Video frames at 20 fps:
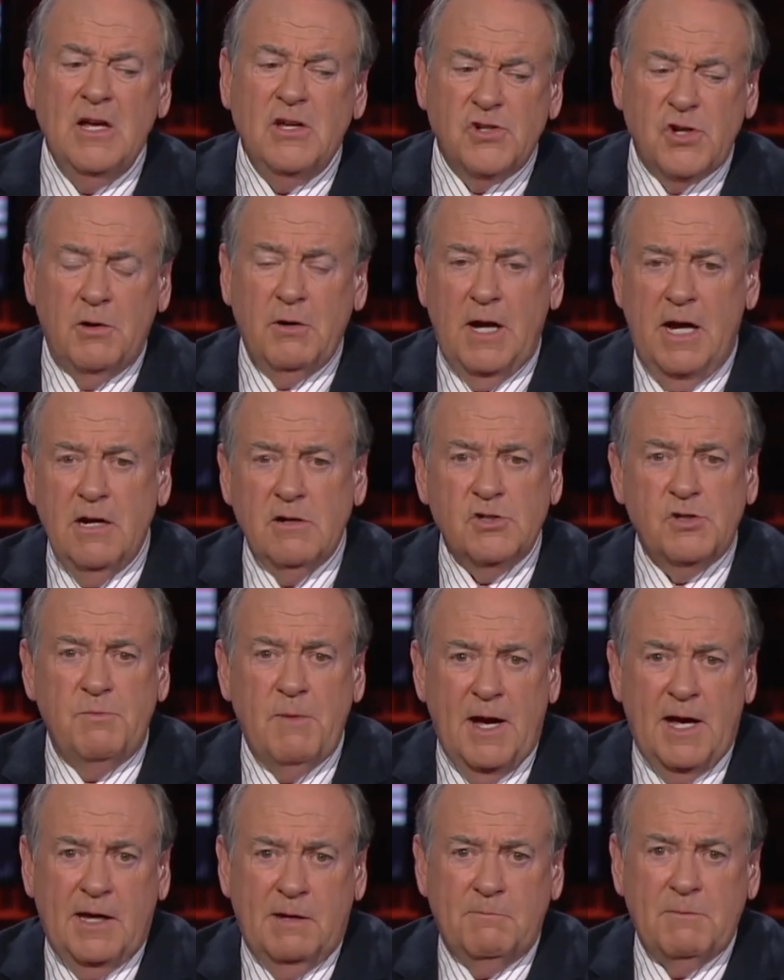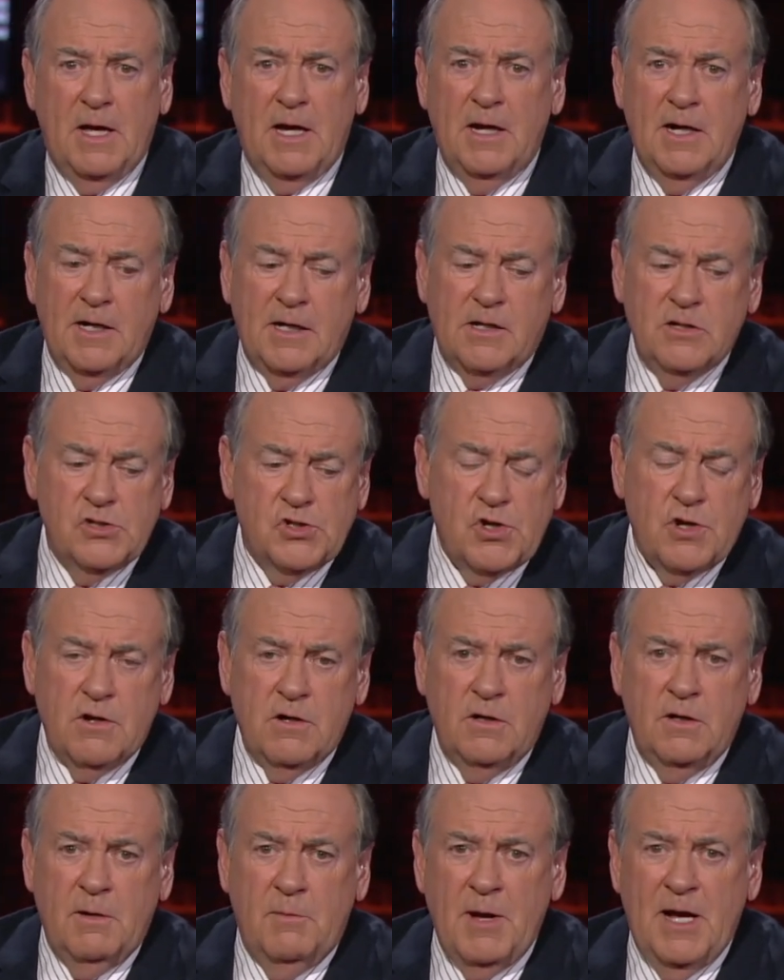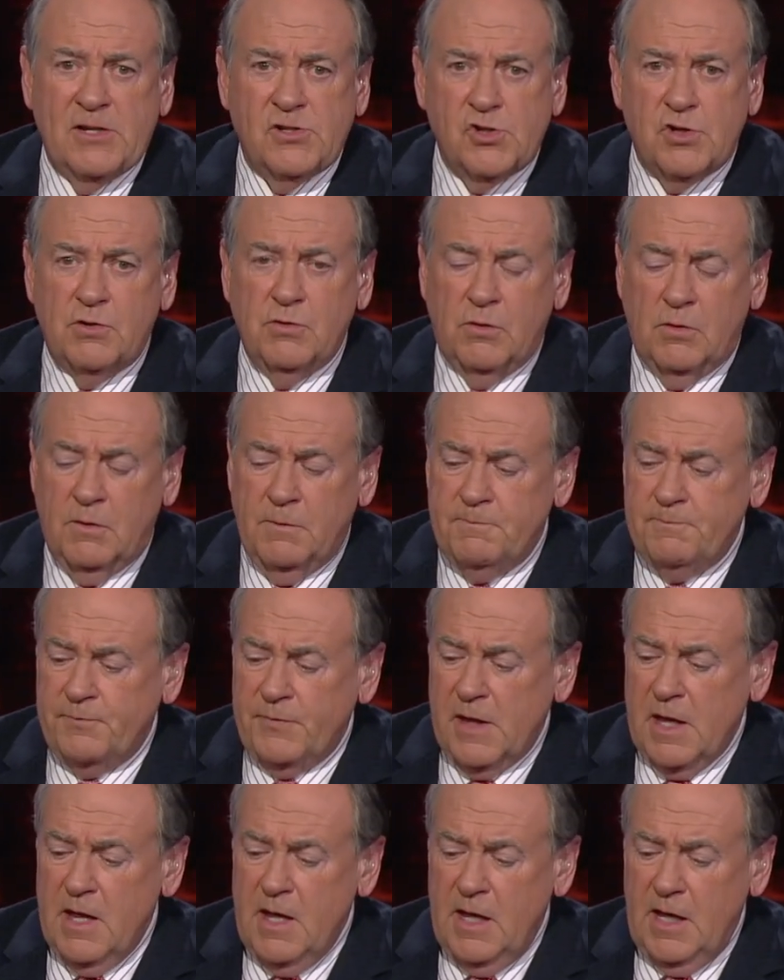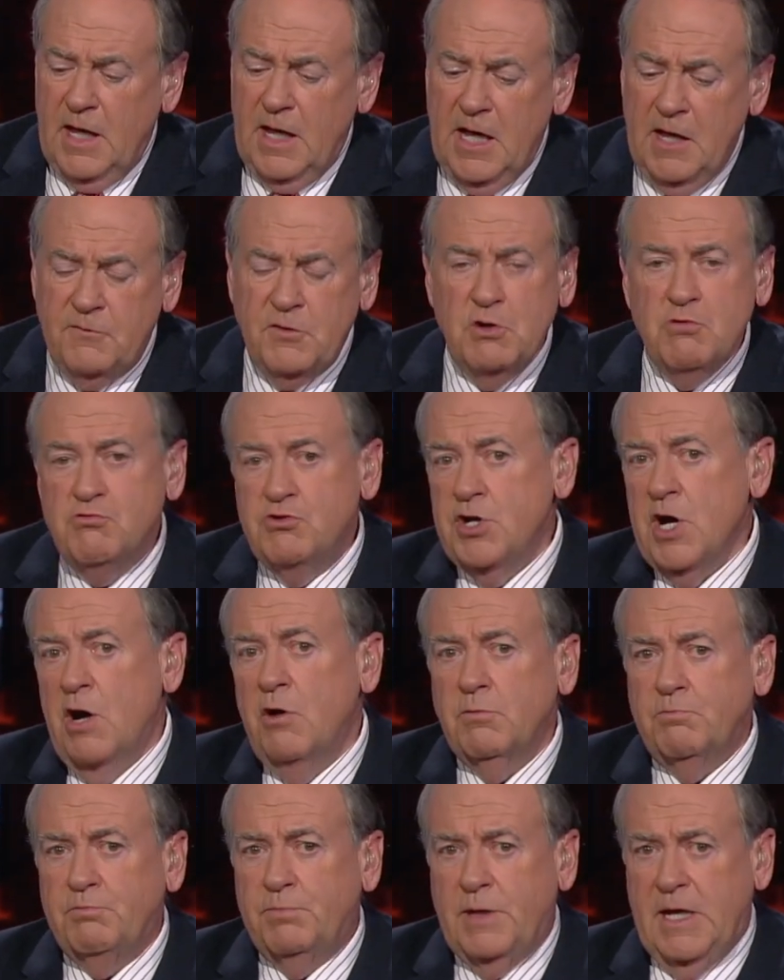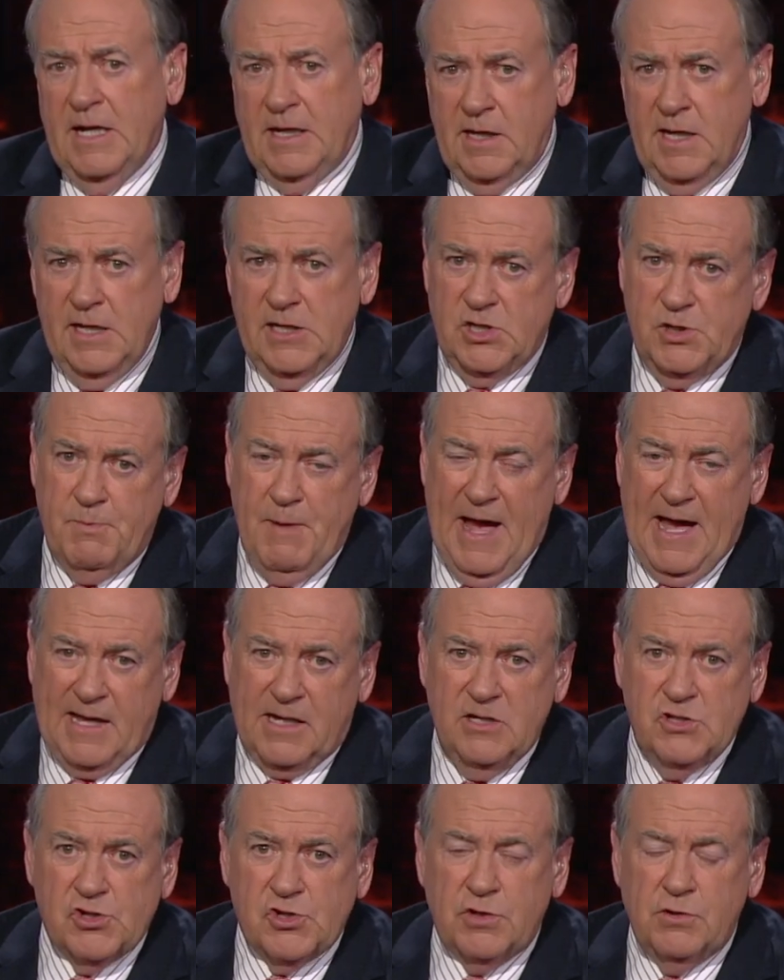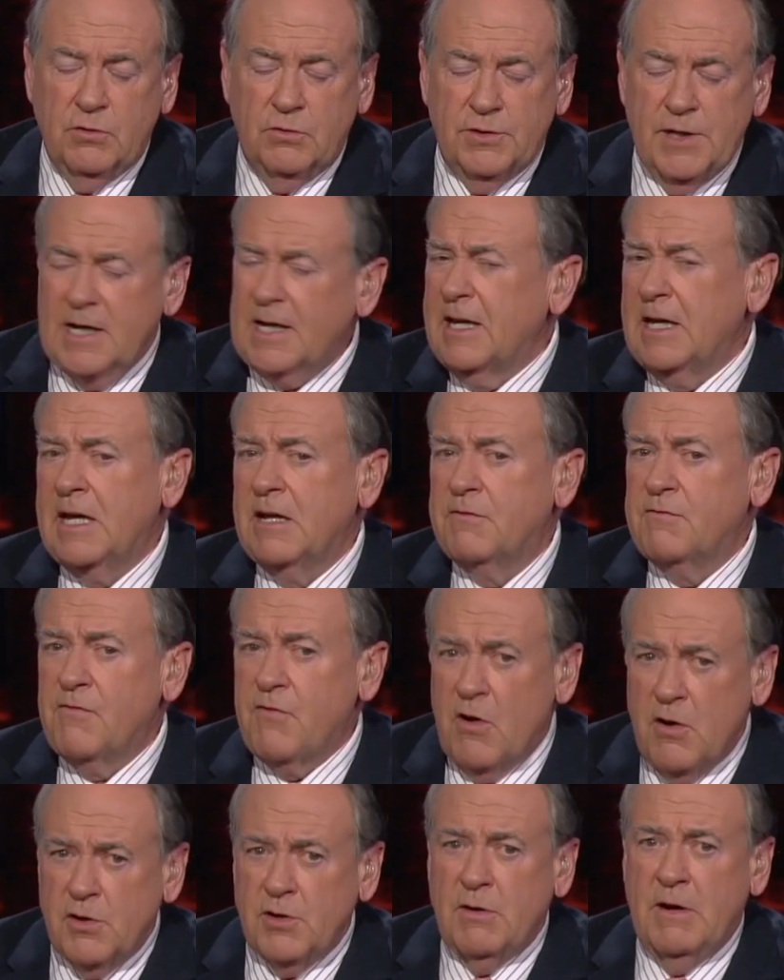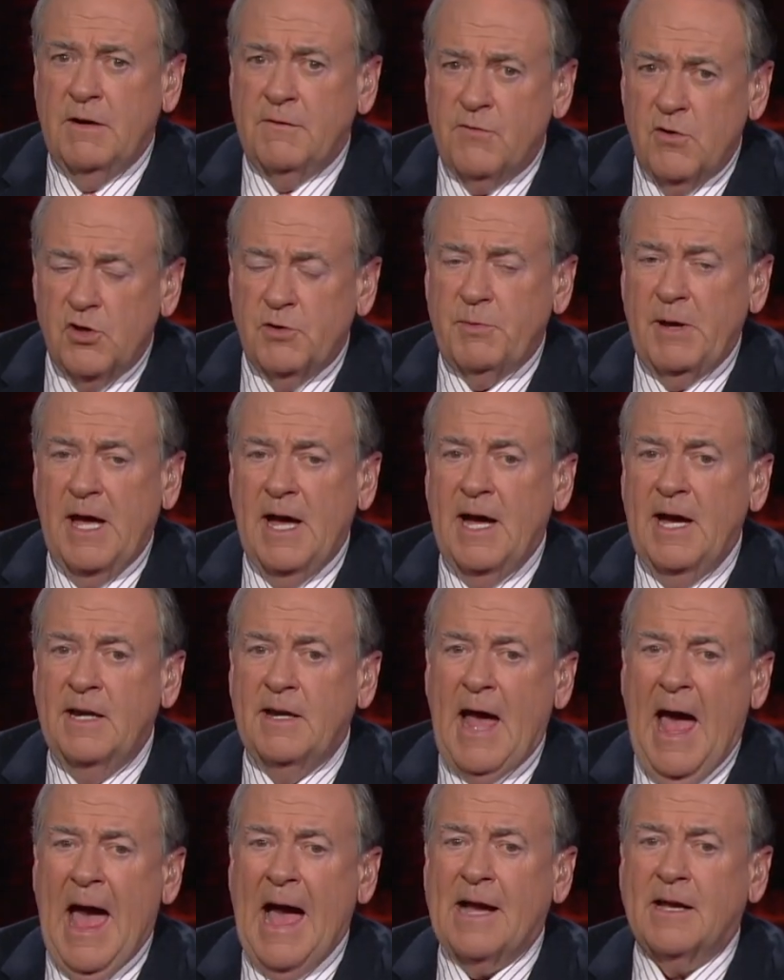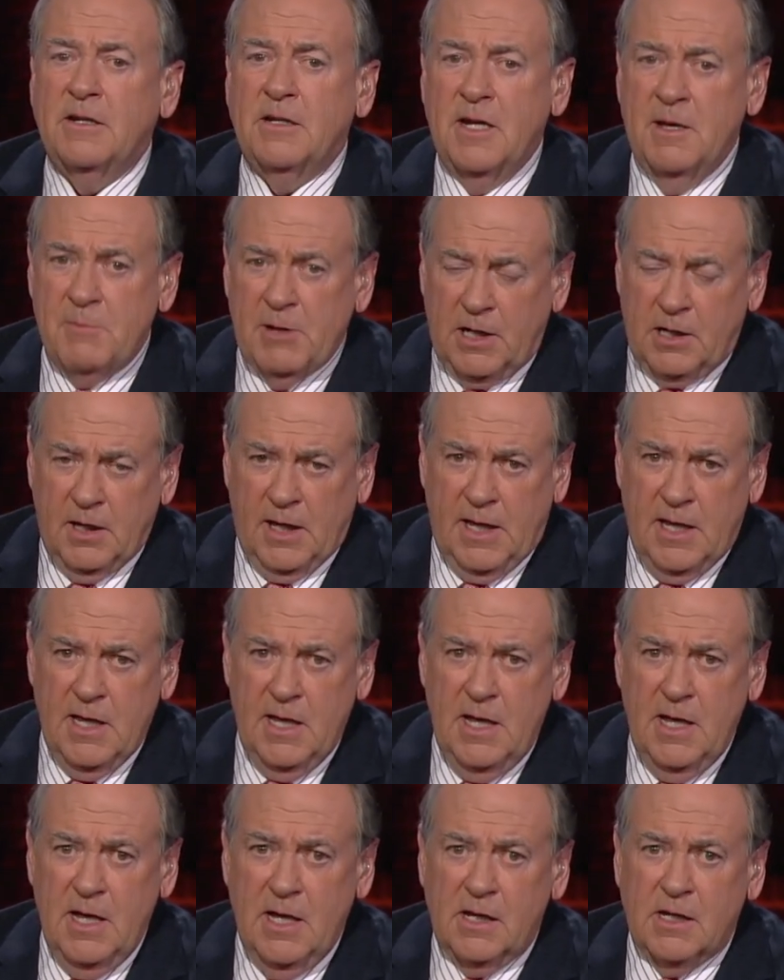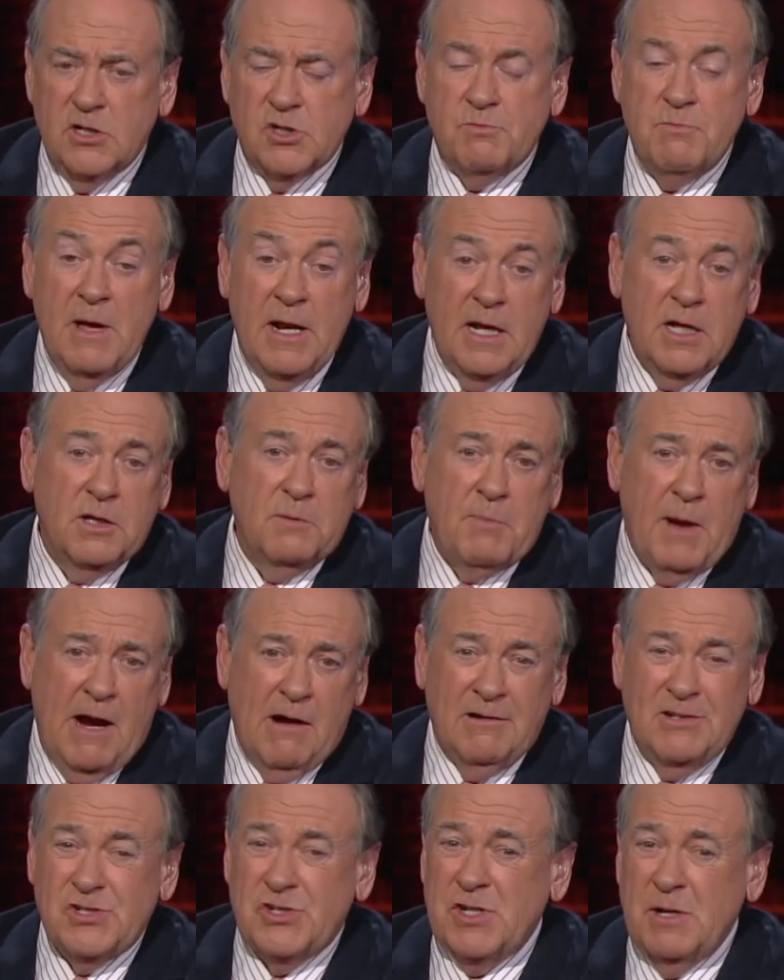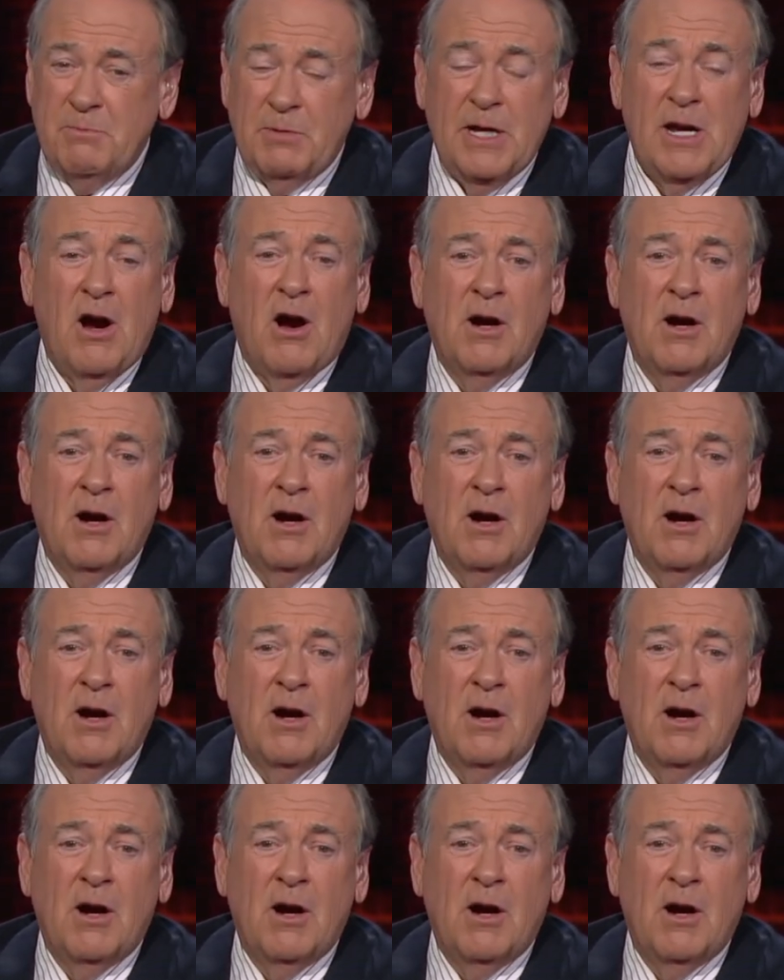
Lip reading: So here's my concern about school. If you don't get kids back in school, they're going to get further and further behind academically because many of the parents simply